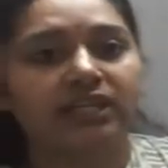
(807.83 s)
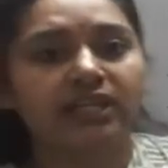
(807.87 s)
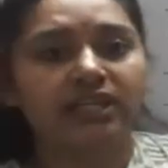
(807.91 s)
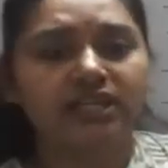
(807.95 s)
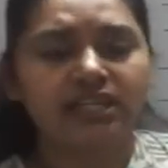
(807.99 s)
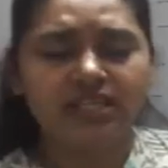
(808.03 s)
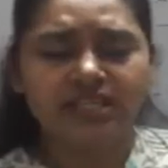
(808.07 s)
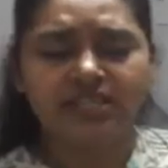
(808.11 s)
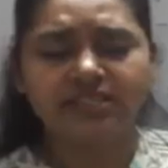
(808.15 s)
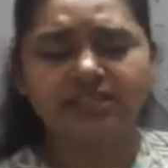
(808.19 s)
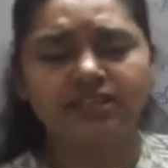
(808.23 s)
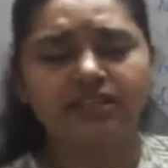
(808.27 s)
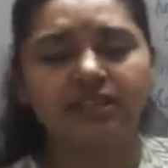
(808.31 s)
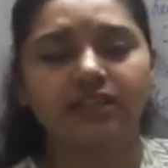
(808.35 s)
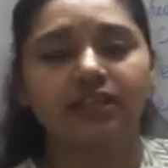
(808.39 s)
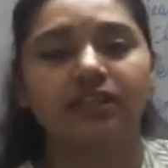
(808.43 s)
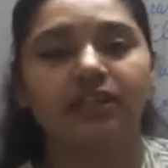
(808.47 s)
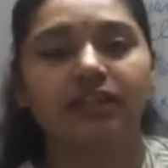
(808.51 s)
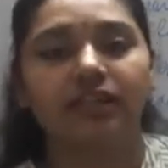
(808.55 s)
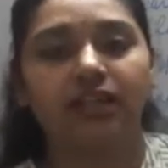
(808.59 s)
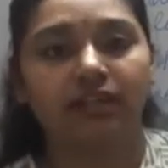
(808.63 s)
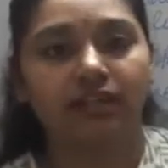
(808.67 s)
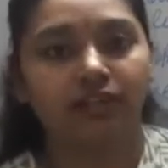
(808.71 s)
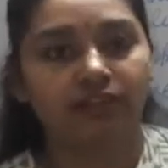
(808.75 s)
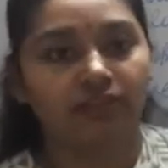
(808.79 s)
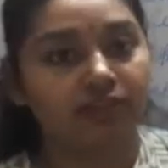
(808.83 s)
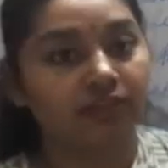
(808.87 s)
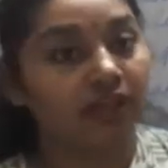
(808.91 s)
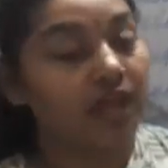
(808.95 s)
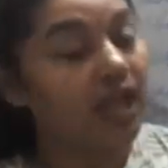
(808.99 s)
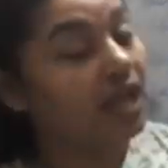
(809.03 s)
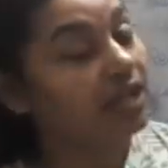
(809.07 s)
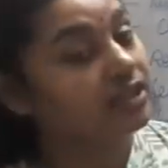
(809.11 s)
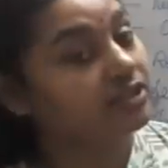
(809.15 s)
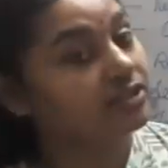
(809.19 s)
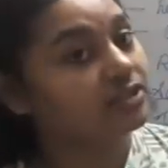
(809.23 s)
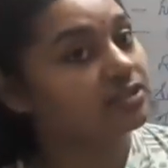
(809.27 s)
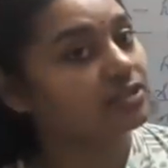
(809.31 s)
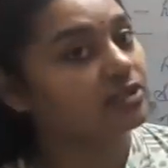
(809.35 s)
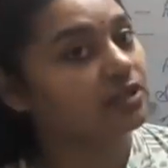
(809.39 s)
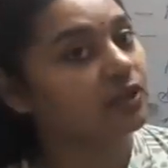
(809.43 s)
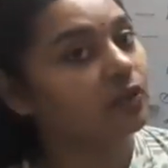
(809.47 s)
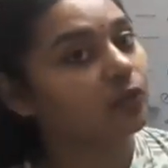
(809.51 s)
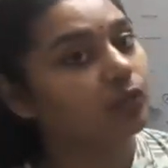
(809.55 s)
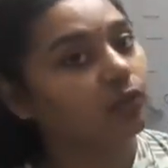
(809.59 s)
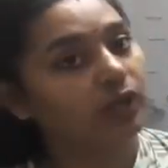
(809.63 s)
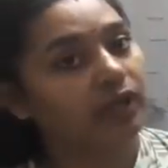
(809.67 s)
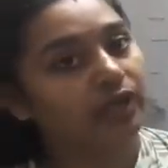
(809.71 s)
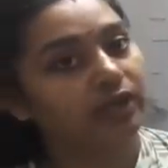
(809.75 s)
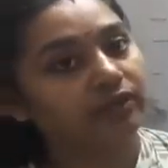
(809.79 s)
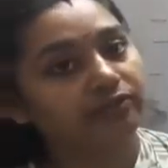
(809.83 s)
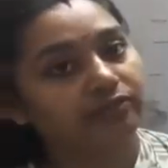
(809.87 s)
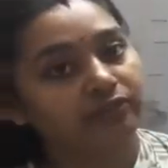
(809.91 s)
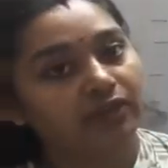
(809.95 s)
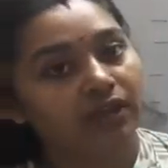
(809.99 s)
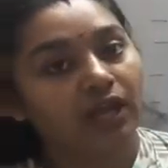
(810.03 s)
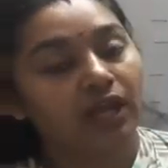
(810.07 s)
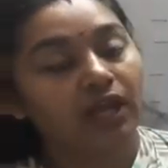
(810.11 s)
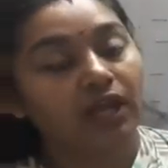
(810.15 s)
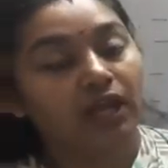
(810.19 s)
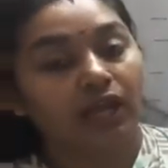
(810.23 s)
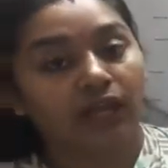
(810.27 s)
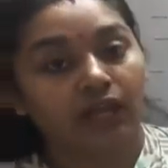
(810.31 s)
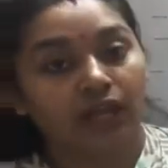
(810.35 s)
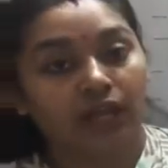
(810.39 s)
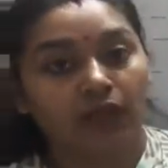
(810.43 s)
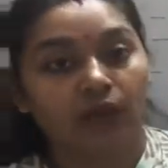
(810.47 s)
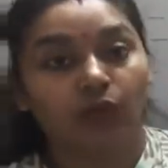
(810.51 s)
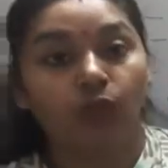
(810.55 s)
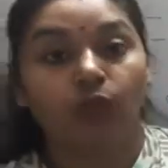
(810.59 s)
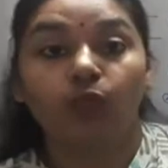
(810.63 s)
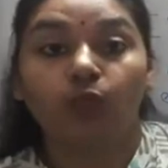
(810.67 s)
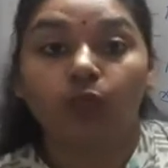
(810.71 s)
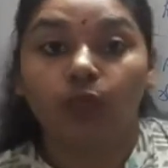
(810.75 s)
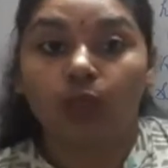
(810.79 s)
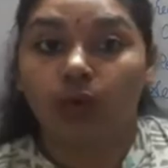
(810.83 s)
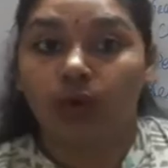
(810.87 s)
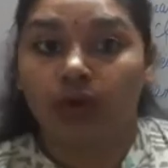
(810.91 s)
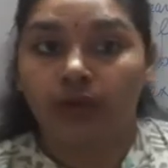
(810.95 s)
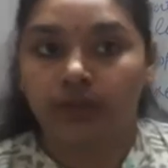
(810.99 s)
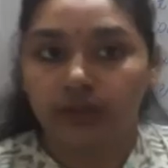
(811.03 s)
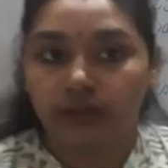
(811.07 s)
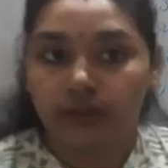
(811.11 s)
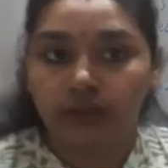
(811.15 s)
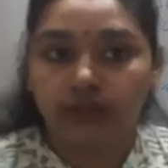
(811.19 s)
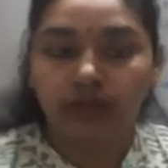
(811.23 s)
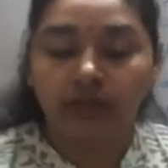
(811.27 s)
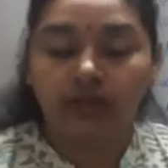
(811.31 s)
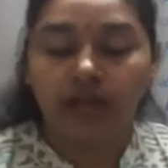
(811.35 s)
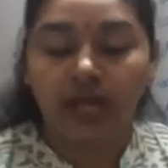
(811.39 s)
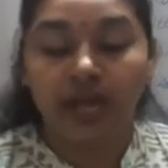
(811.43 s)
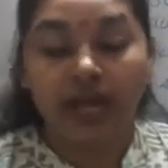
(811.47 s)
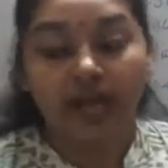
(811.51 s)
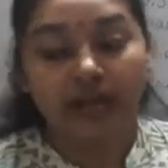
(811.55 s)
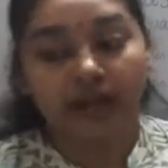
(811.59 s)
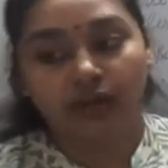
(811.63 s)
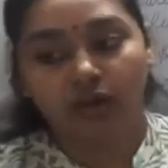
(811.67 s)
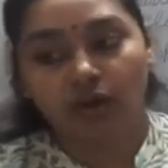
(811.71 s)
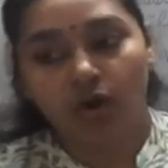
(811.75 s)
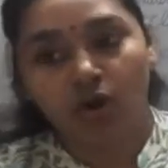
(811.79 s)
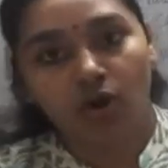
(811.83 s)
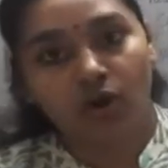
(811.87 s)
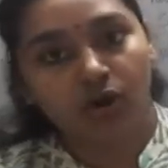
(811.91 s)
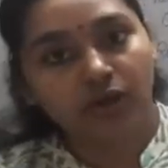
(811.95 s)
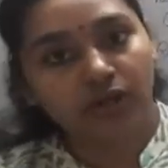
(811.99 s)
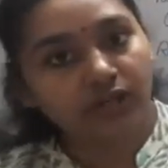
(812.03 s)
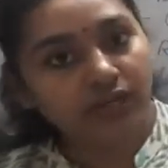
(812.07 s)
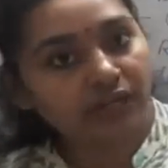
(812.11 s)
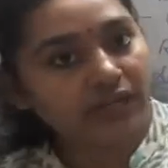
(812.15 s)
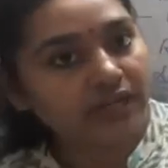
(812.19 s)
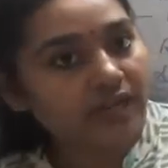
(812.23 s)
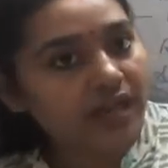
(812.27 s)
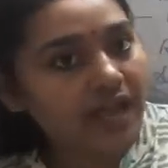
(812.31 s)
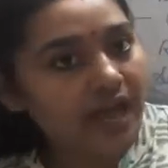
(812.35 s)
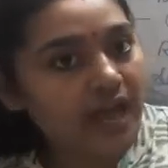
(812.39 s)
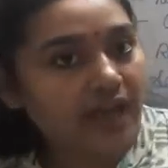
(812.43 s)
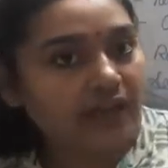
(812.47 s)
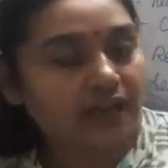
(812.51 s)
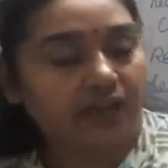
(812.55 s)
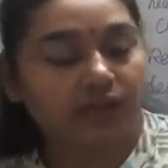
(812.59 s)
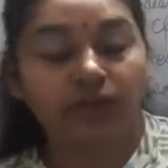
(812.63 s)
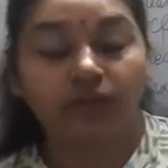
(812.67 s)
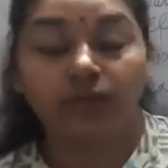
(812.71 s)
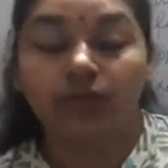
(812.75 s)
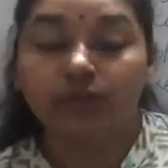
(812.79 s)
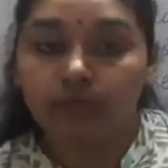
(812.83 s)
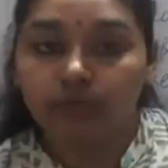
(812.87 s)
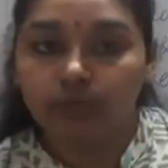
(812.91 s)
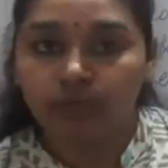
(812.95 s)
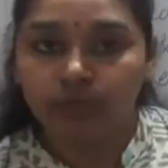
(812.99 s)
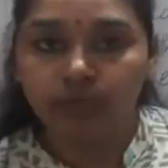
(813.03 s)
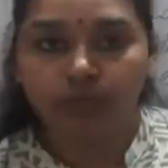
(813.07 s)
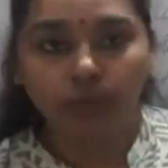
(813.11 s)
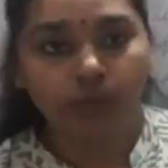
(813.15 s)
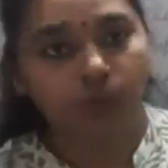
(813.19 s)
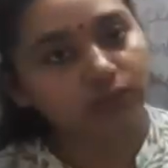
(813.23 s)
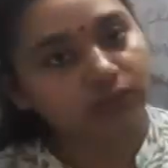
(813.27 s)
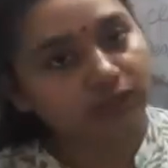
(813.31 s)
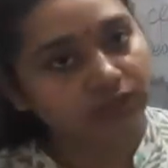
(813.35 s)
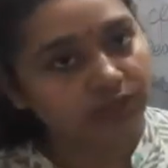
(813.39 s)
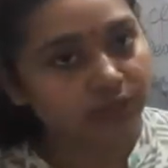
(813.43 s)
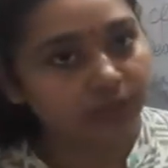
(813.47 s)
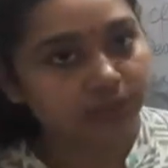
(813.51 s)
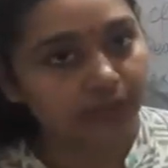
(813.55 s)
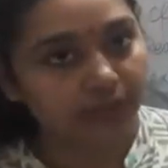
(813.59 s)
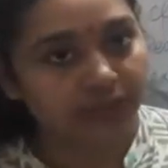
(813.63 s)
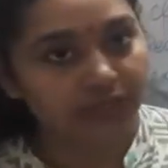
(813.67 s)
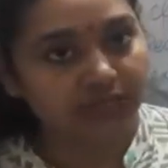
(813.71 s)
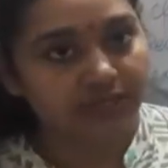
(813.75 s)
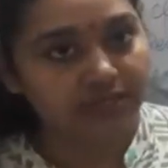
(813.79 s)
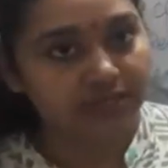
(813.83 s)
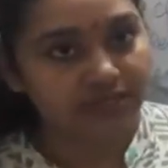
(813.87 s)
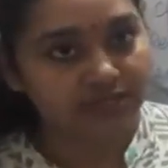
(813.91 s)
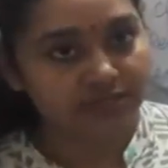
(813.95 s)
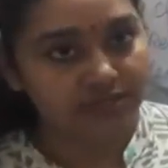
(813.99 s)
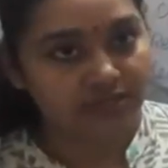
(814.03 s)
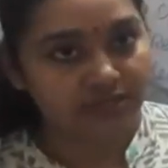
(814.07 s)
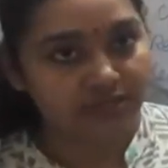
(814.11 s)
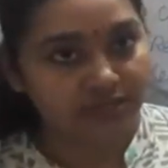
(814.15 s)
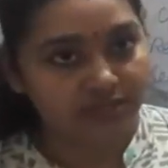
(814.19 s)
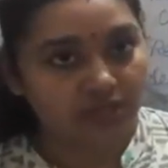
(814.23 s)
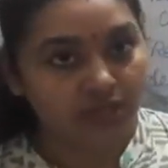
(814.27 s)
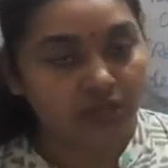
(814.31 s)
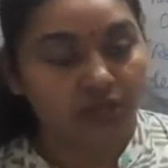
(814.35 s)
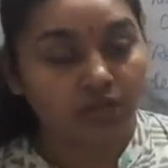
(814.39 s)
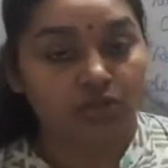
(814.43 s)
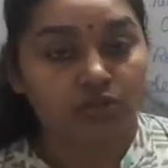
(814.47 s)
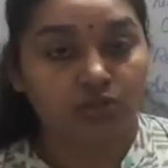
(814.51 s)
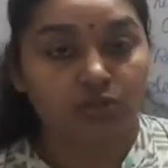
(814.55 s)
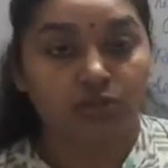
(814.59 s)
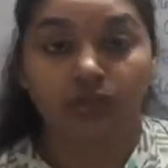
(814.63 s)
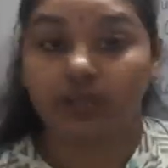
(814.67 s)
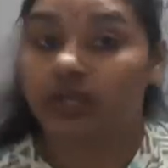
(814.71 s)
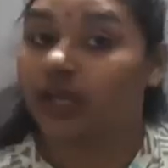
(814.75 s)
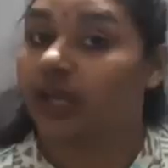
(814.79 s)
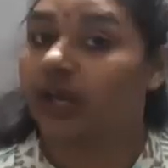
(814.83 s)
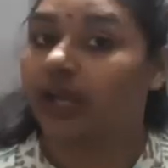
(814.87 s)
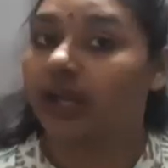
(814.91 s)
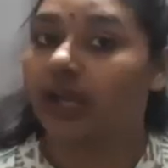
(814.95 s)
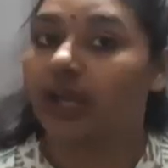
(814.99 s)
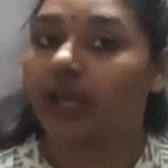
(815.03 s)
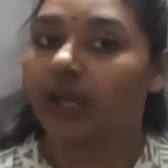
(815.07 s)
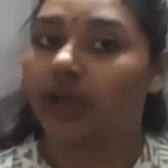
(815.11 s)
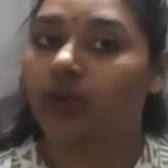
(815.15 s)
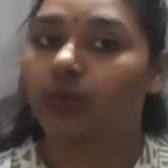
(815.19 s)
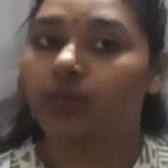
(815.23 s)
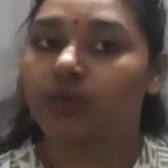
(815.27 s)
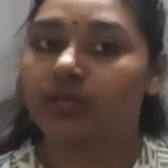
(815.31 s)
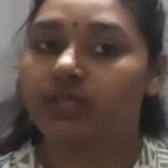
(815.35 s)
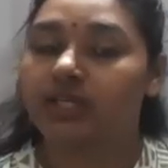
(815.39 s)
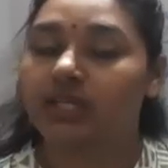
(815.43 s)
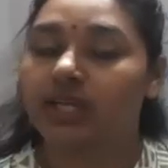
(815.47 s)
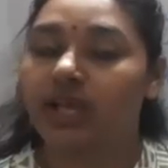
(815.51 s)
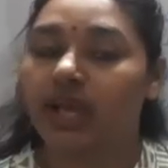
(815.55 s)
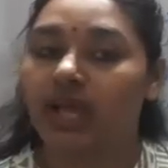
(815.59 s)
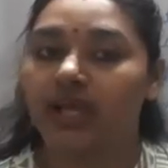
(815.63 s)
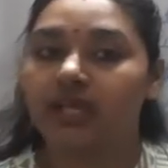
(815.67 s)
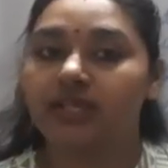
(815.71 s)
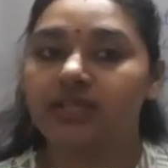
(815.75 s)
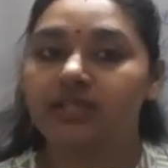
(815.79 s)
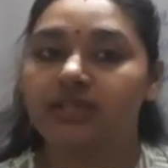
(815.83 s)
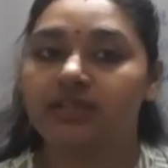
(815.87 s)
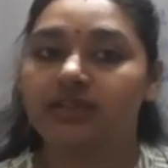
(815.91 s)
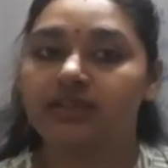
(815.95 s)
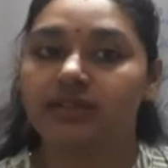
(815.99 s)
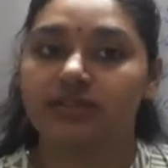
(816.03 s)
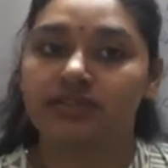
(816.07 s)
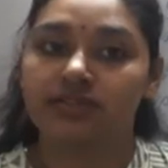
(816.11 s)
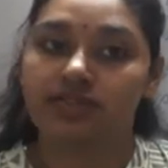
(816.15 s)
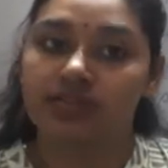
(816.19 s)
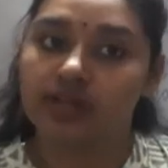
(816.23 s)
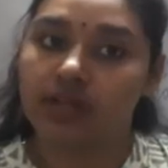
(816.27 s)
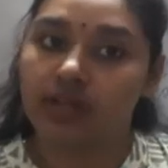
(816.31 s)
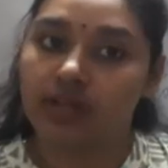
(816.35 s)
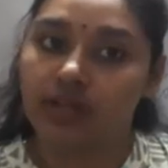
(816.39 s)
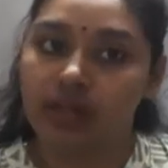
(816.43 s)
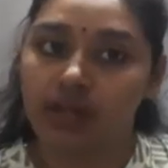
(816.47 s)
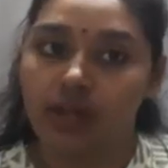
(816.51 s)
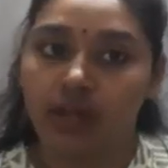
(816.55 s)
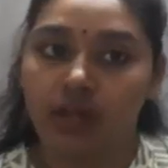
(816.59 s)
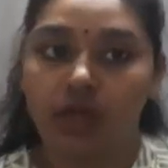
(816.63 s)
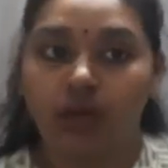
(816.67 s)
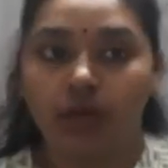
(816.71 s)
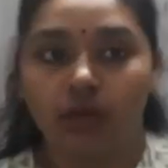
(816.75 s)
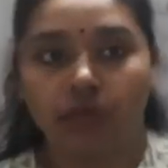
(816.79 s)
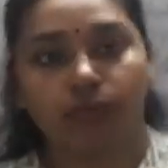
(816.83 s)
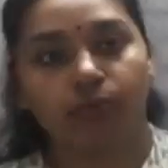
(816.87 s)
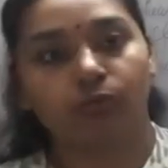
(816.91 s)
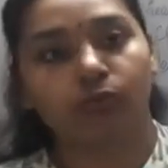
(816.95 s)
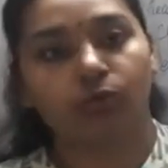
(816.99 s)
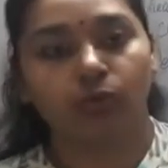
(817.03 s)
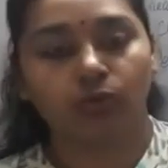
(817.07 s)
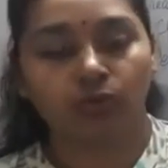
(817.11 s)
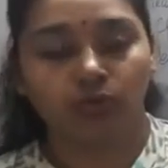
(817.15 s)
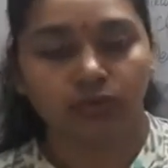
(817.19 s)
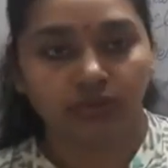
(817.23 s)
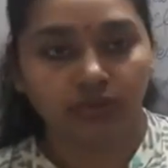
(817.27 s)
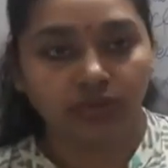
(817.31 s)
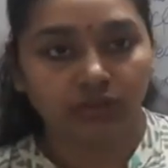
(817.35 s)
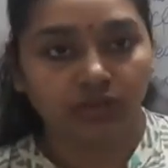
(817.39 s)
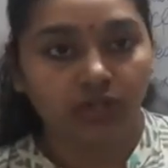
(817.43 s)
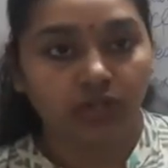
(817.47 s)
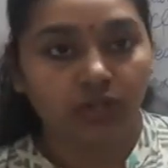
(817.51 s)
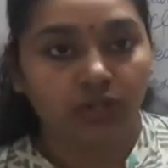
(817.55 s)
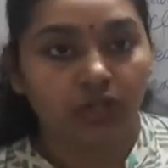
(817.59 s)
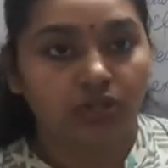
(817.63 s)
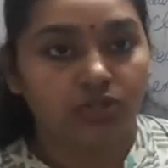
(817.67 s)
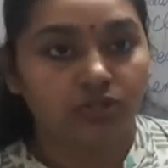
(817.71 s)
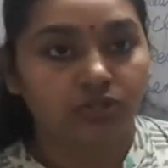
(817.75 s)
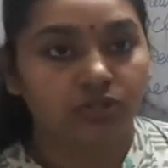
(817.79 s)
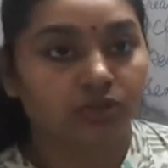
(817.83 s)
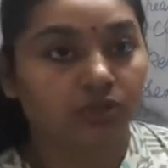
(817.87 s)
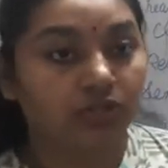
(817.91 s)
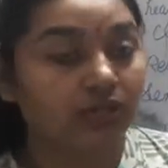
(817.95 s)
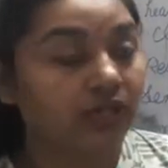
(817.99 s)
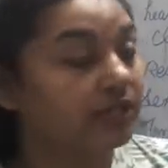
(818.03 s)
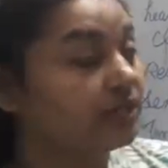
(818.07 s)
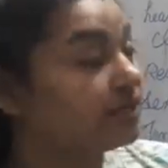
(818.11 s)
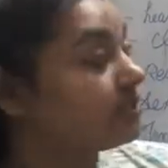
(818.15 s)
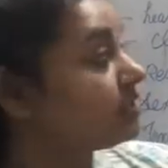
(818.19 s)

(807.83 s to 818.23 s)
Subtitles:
easily live and survive in water and on land, both the places. So they are aquatic and terrestrial both. So let us